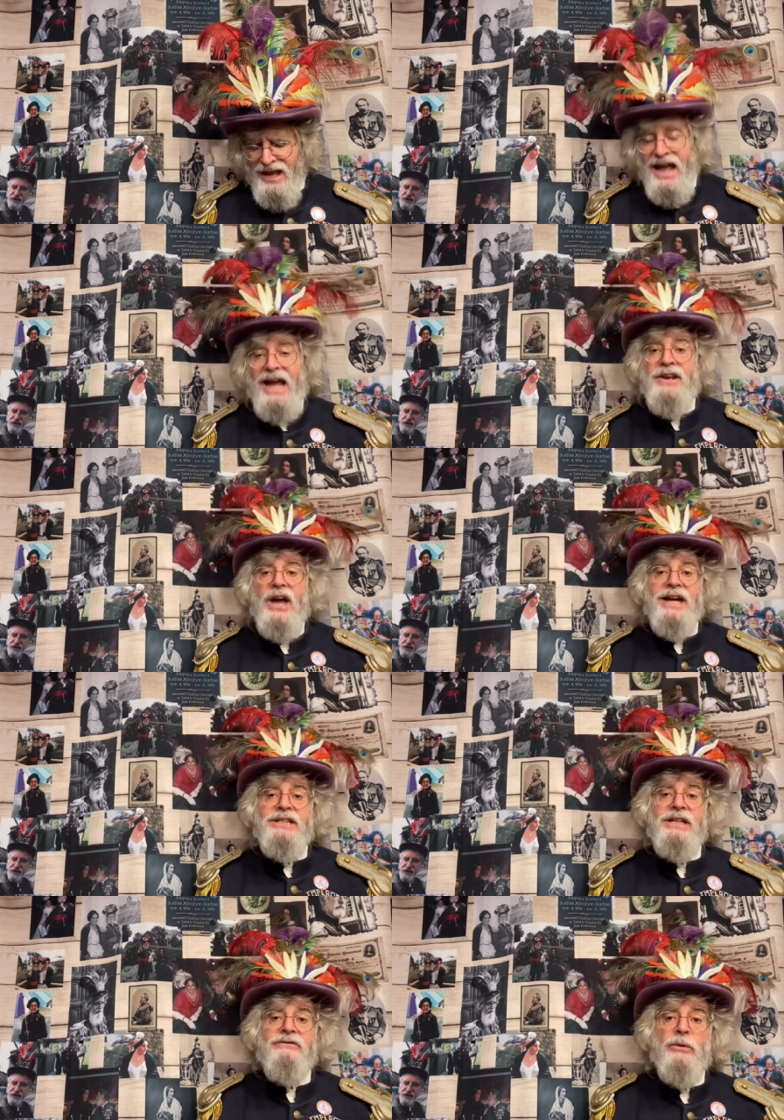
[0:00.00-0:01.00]
And
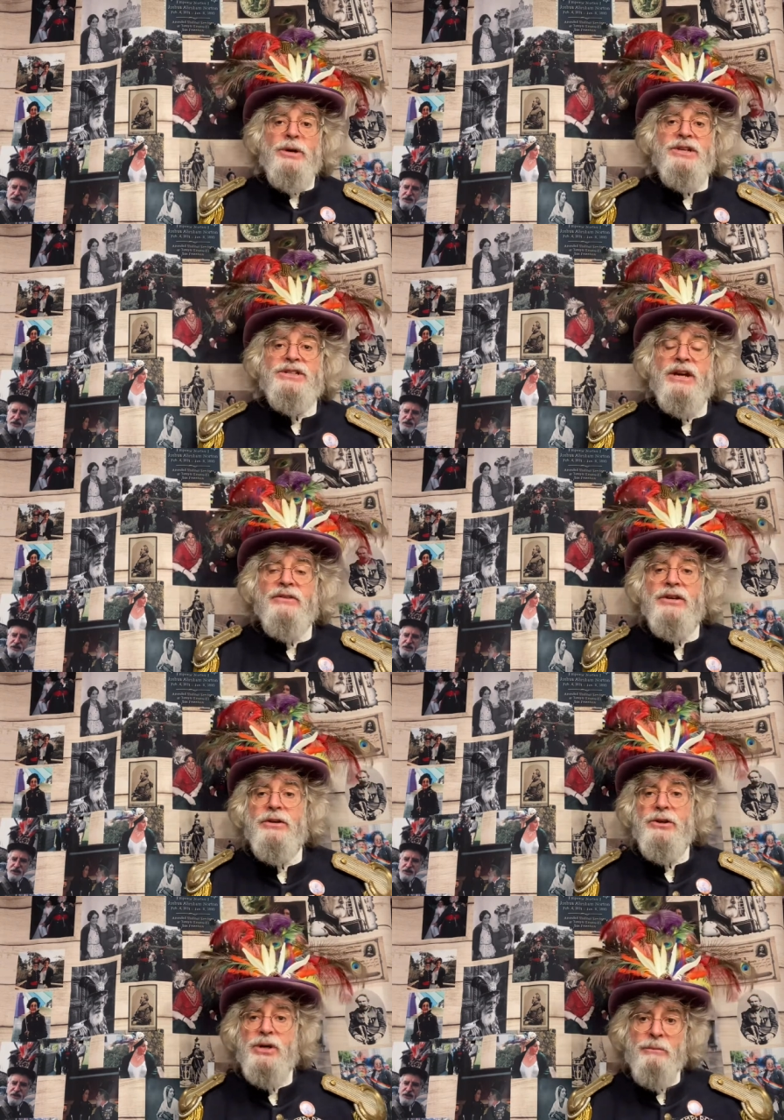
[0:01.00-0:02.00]
1947,
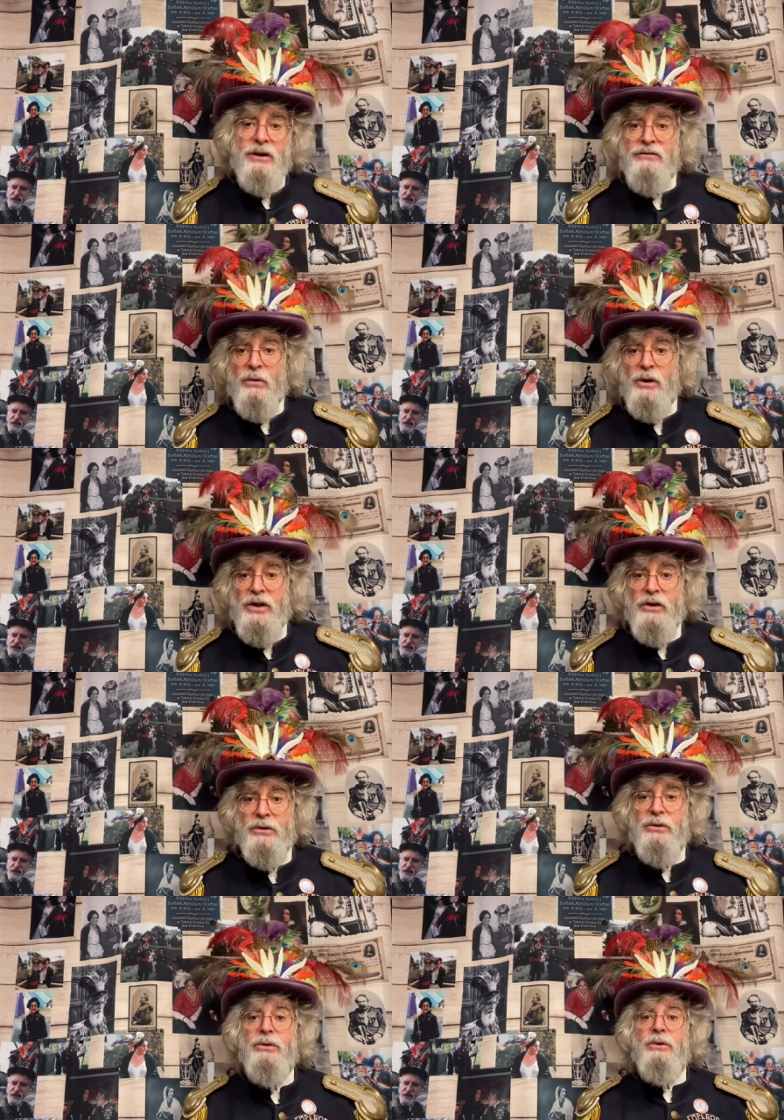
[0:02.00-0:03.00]
drummer for The
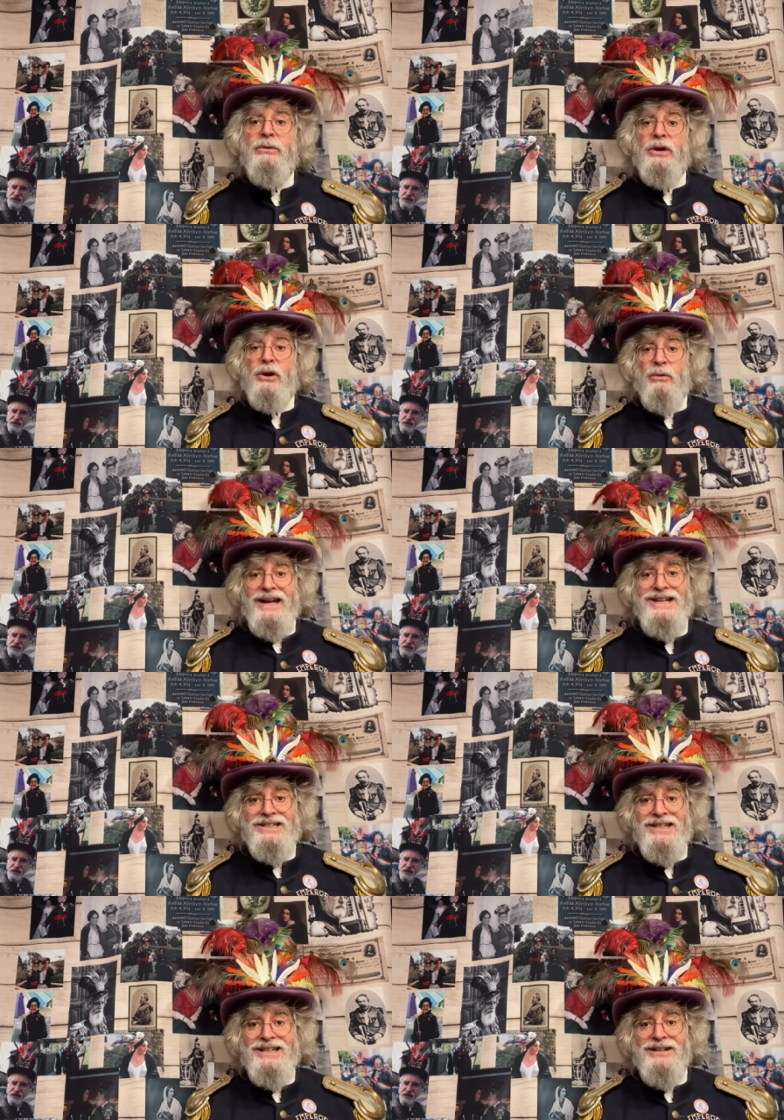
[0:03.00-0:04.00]
Who, the
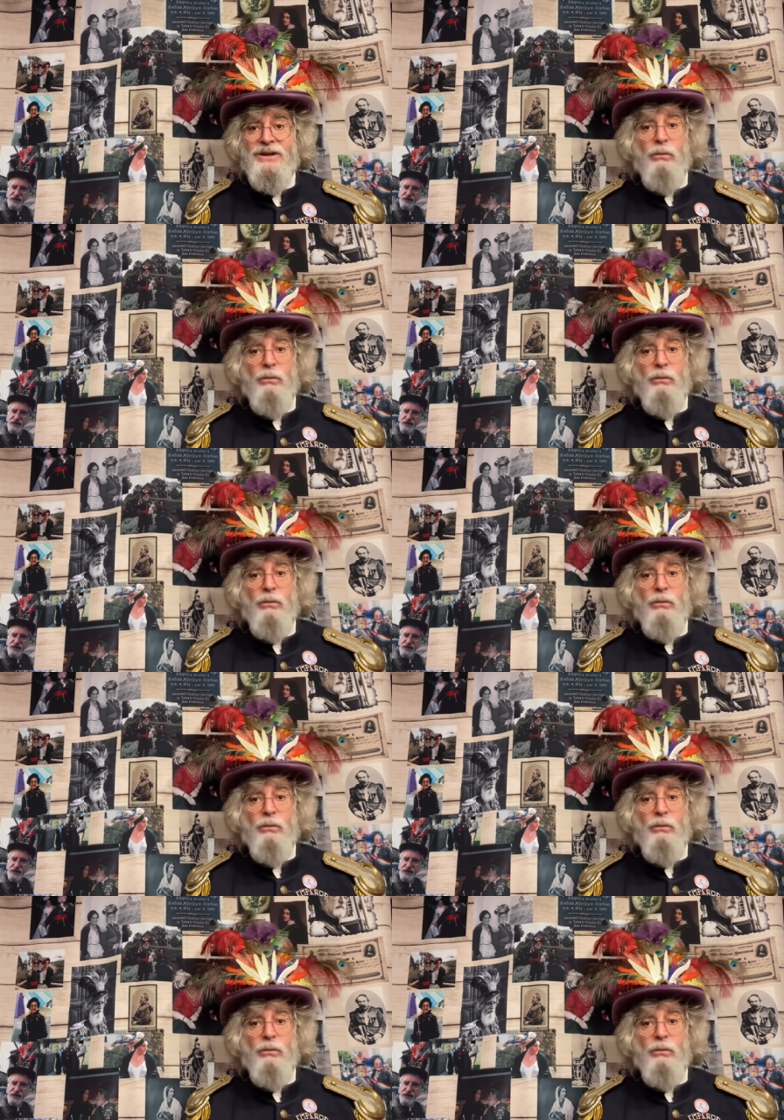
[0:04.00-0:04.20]
crazy,